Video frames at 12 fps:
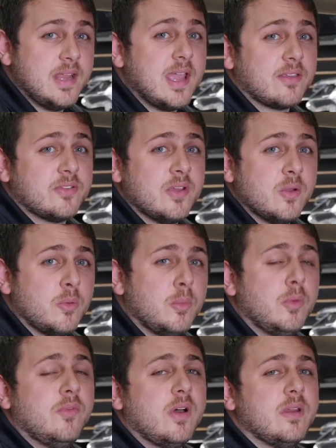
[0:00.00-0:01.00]
Next,
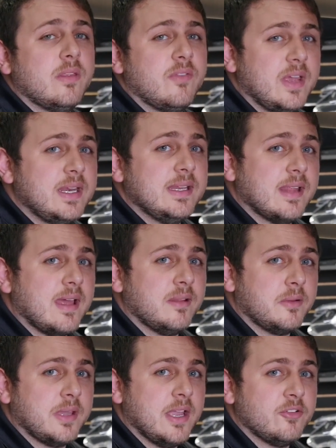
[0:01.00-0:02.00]
we'll move on to the Vanity Light
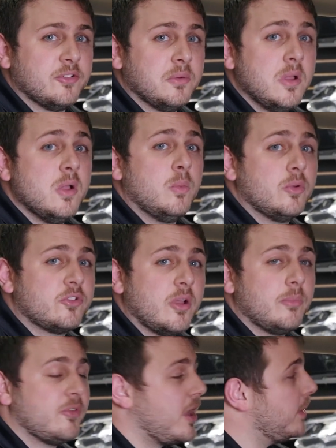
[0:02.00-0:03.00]
location, which comes